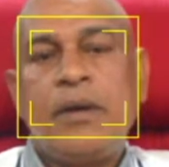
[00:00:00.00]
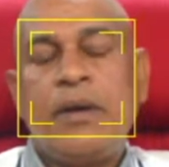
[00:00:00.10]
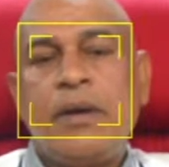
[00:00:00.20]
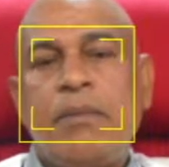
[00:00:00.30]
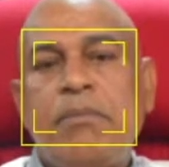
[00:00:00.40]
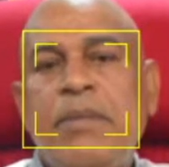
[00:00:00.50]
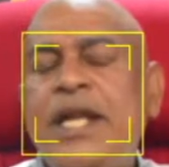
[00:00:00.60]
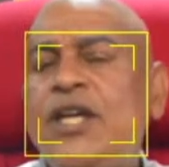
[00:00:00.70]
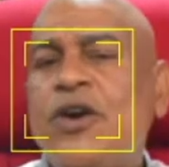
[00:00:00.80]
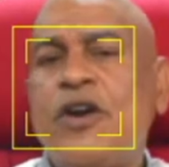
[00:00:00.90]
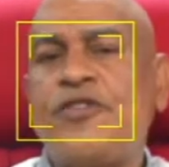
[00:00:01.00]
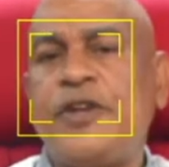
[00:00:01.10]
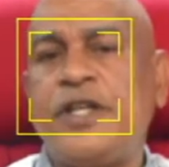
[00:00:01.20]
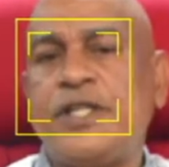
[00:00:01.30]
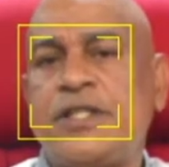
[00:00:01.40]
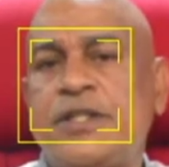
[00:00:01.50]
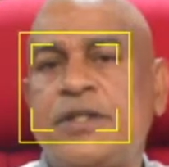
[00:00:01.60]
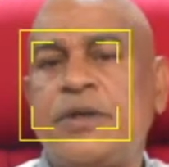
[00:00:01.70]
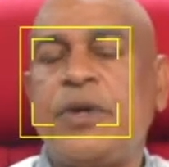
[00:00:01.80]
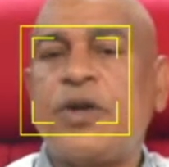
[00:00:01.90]
Many countries
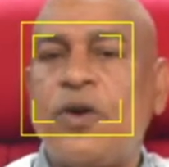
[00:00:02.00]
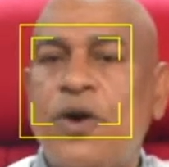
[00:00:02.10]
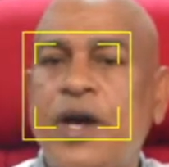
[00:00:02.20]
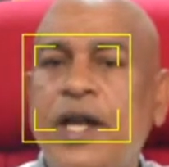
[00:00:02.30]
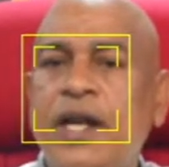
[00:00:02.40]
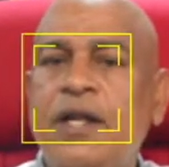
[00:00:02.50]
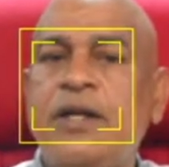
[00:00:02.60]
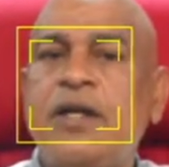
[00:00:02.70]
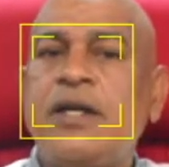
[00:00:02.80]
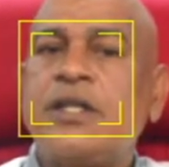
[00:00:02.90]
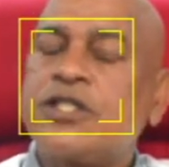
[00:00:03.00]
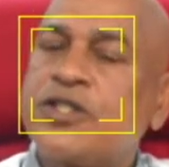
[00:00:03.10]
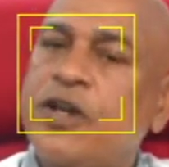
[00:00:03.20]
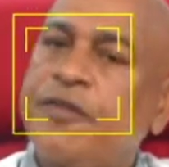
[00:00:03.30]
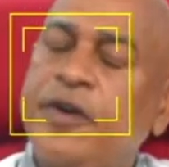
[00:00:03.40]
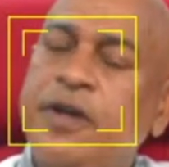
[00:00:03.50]
with oil suffer